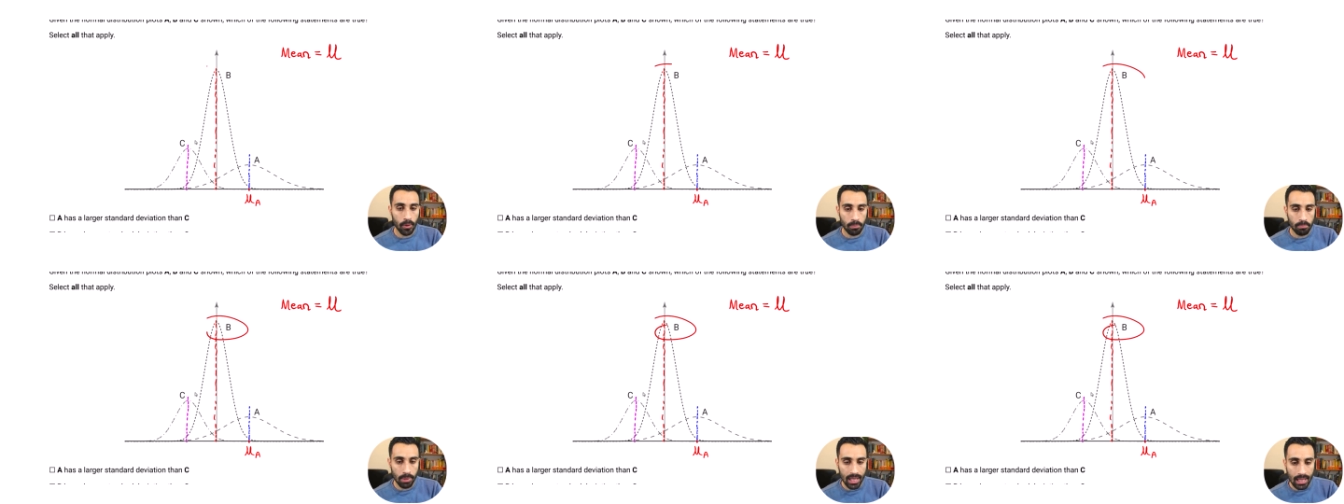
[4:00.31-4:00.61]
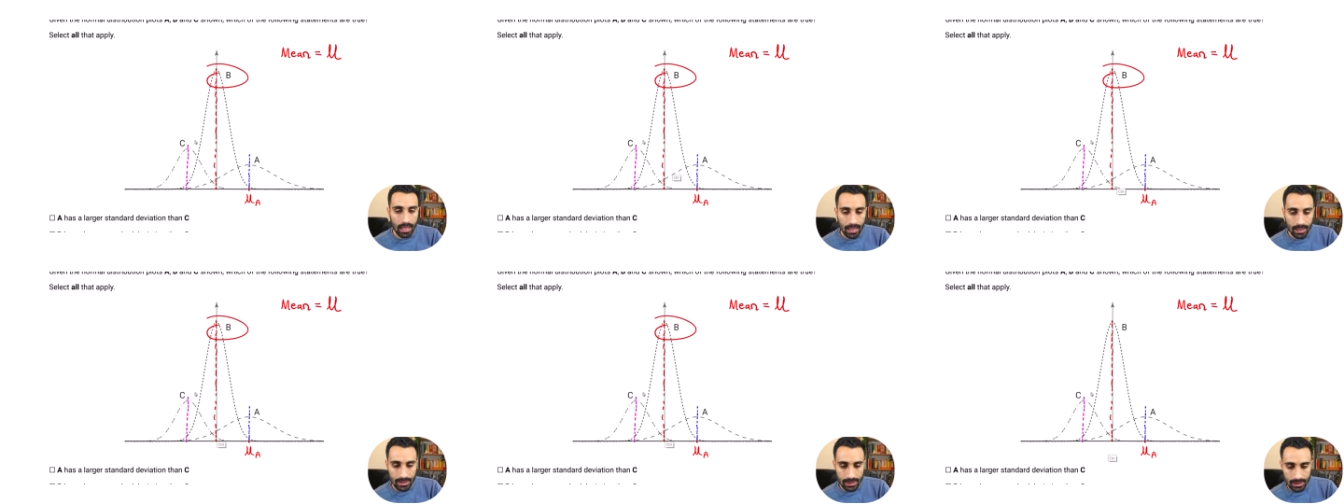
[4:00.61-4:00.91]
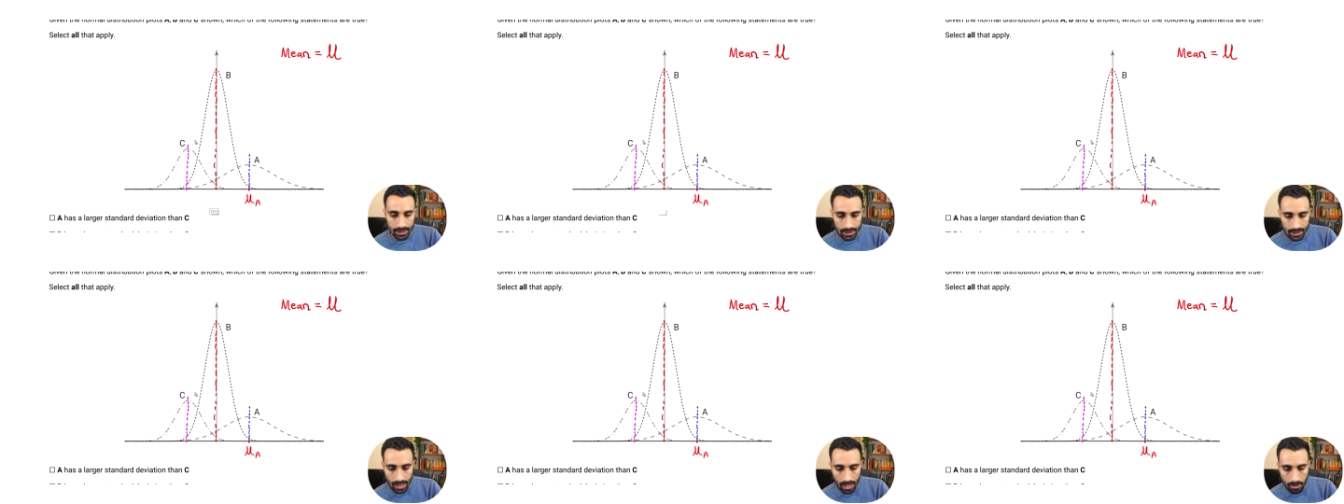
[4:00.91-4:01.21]
B, it's the
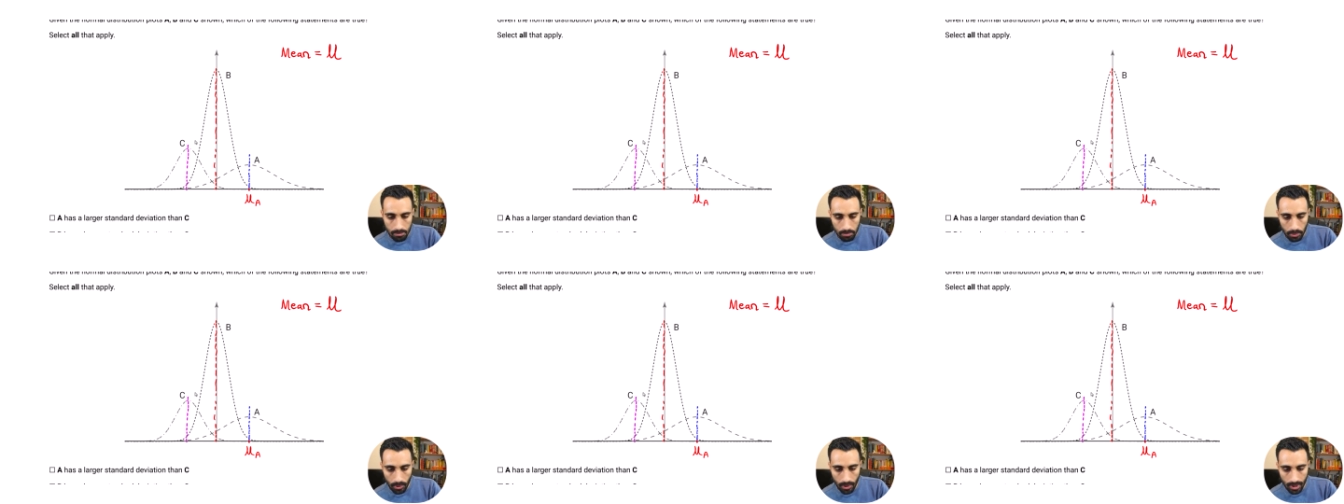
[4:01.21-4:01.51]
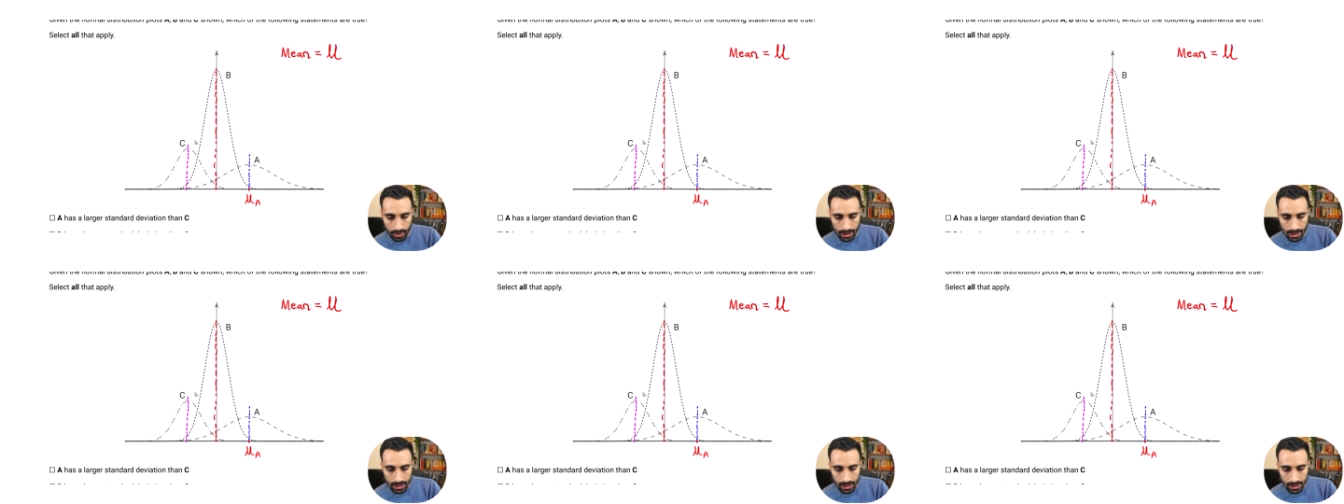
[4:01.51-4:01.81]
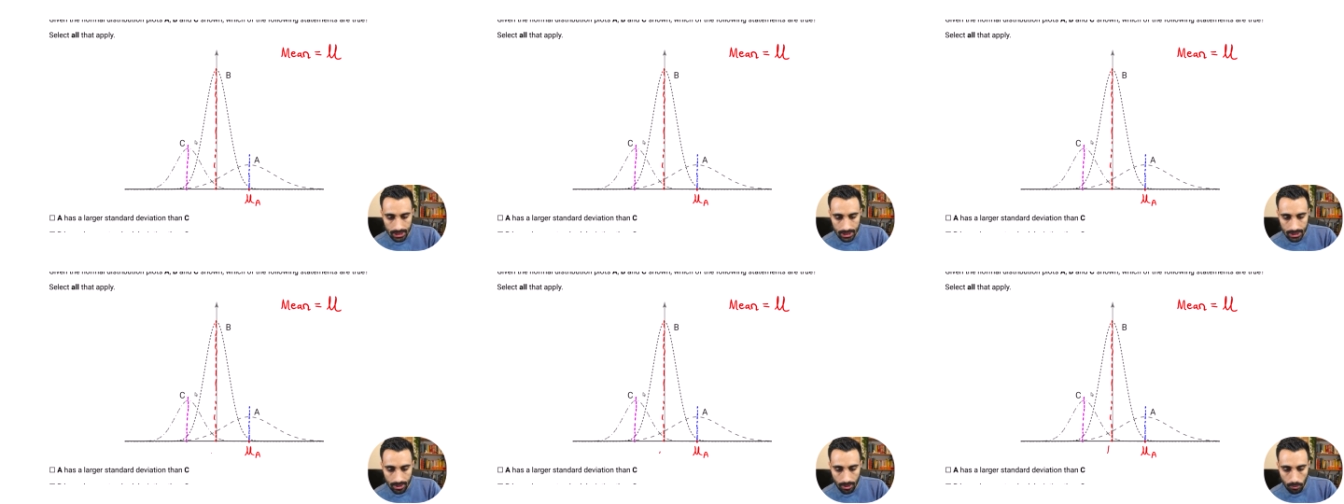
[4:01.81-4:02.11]
same
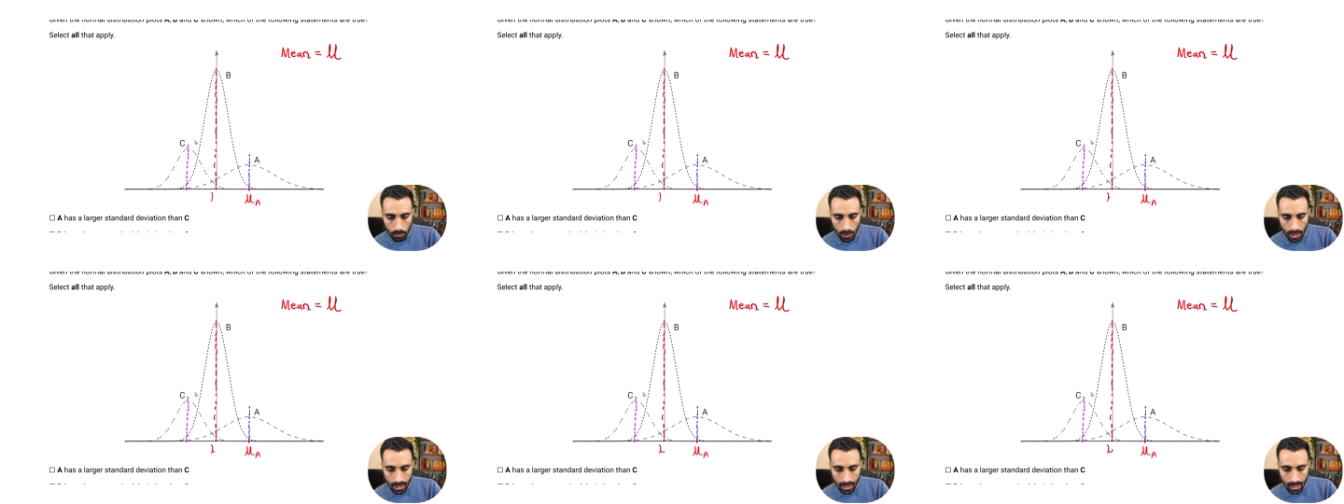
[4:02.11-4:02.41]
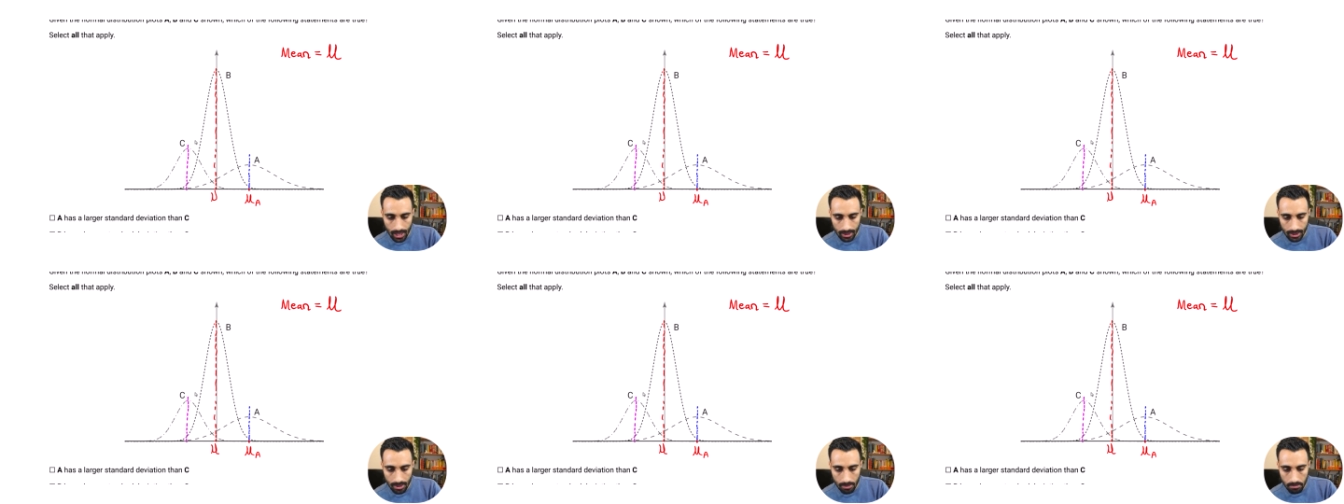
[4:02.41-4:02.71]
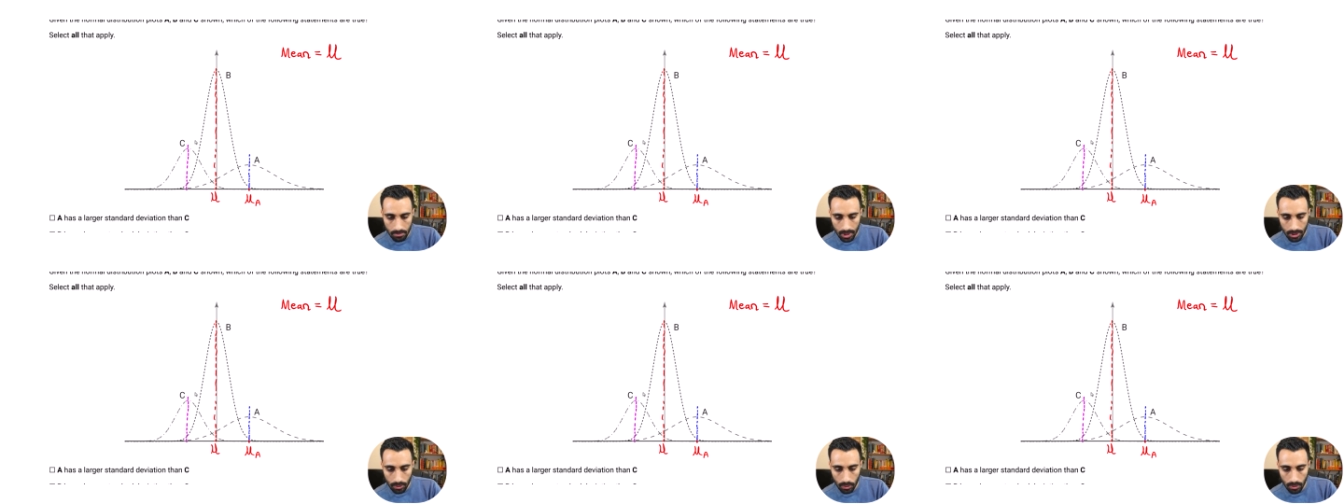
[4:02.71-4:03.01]
process right at the
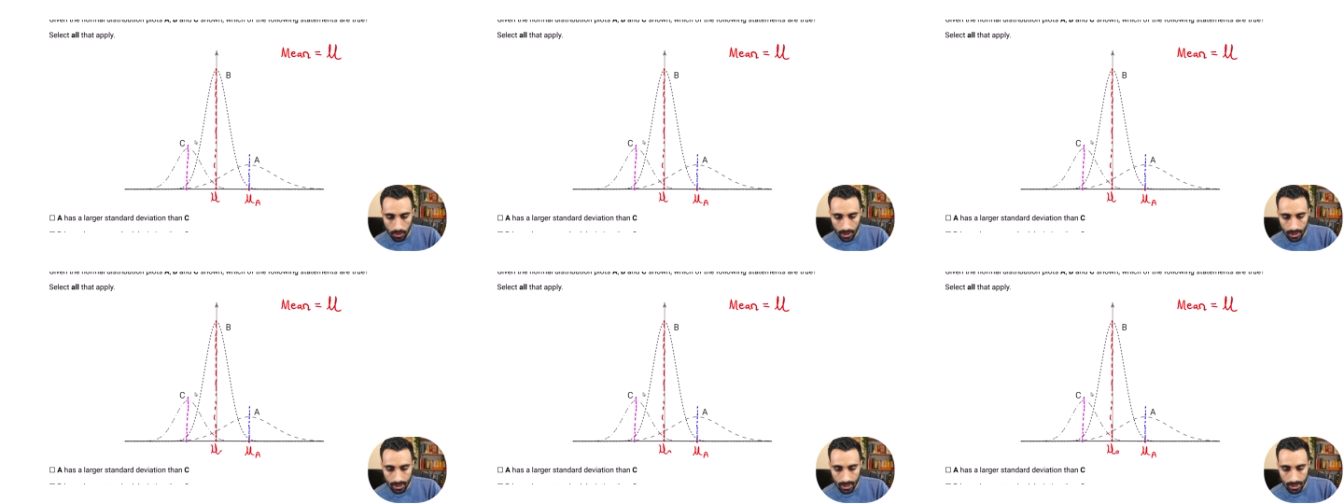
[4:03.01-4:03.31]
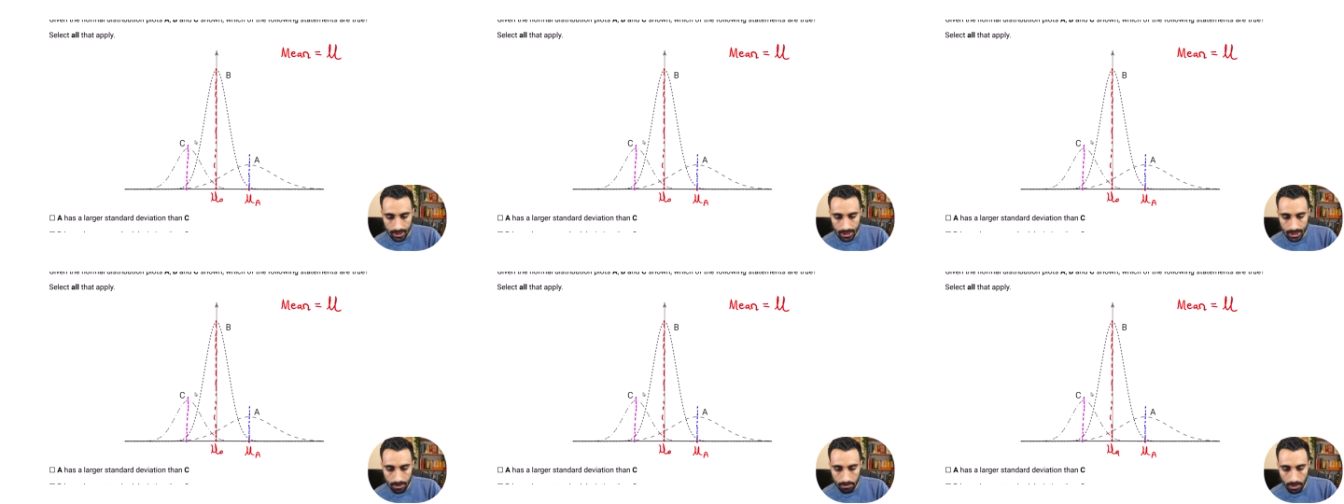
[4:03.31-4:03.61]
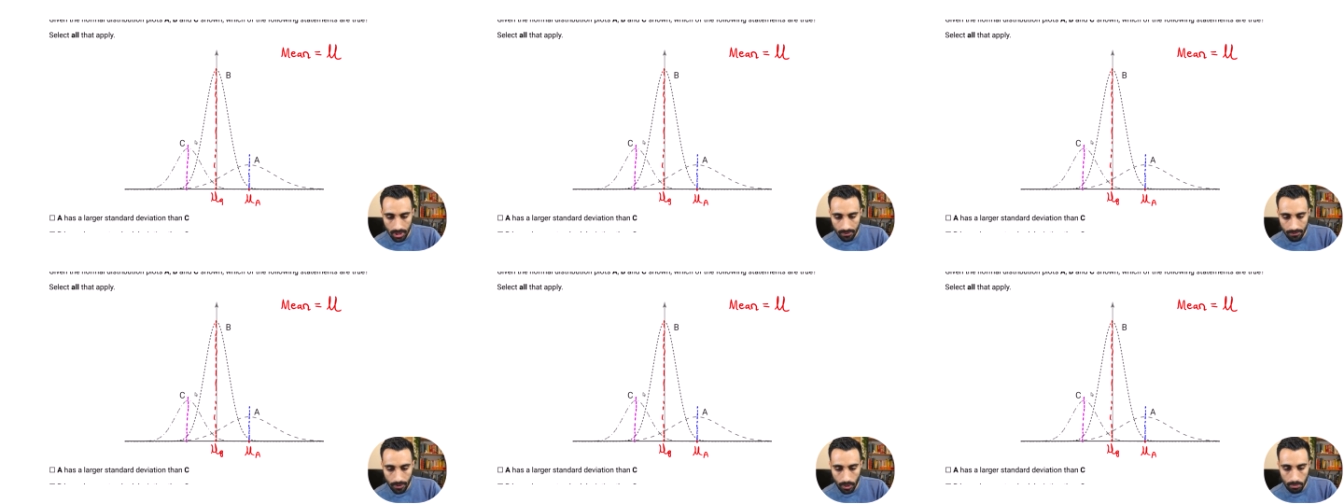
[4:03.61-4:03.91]
middle. That's going to
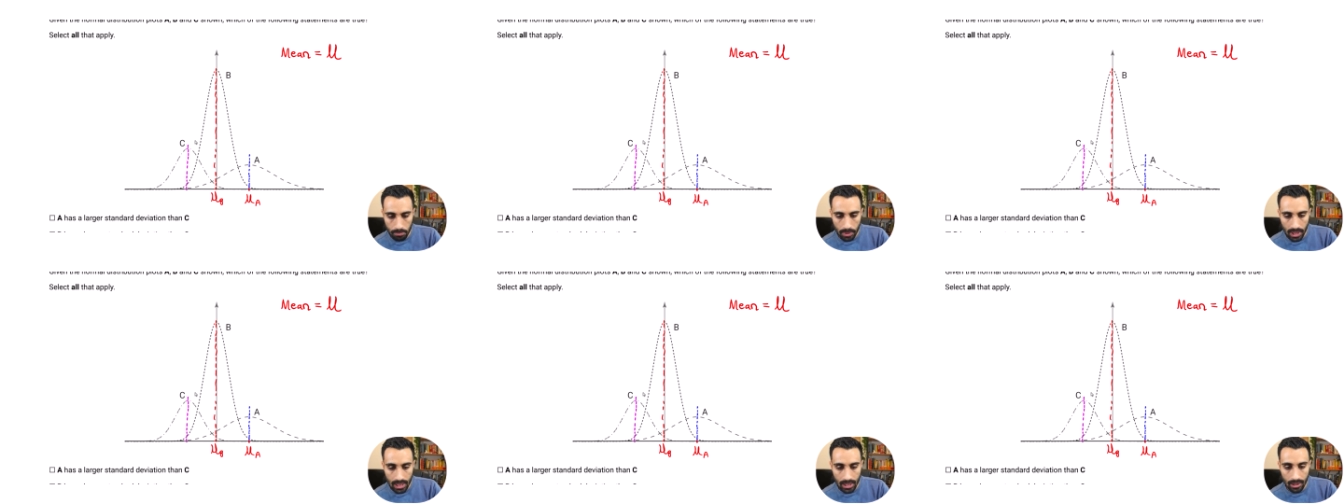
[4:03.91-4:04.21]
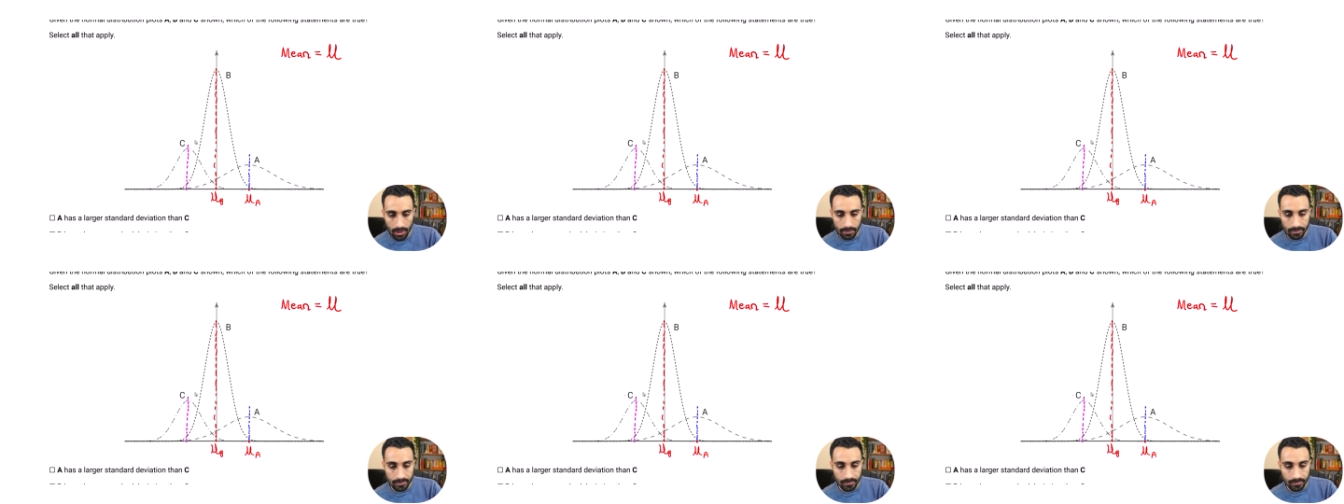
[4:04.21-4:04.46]
be for B.